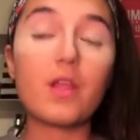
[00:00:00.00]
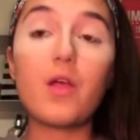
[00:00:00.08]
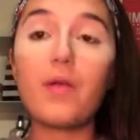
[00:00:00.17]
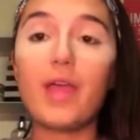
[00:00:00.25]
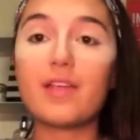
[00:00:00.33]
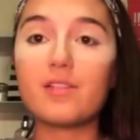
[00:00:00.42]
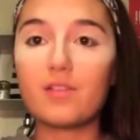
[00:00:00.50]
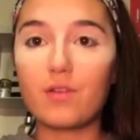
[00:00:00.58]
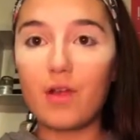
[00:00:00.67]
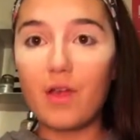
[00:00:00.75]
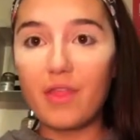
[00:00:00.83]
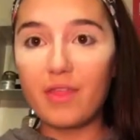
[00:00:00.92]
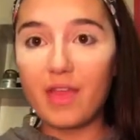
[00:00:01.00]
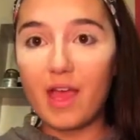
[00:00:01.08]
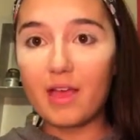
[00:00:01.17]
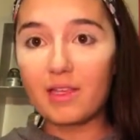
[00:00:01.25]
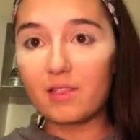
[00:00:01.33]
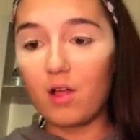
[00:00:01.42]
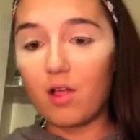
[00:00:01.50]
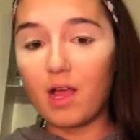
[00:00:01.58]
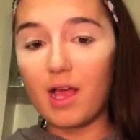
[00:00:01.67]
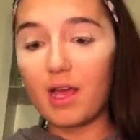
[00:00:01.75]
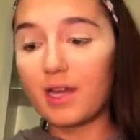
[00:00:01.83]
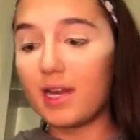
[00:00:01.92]
Okay, so now that that is all
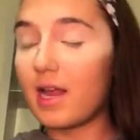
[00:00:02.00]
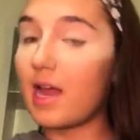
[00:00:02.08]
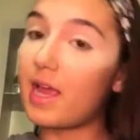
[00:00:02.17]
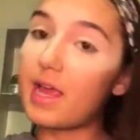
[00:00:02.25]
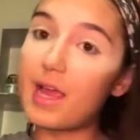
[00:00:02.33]
on and I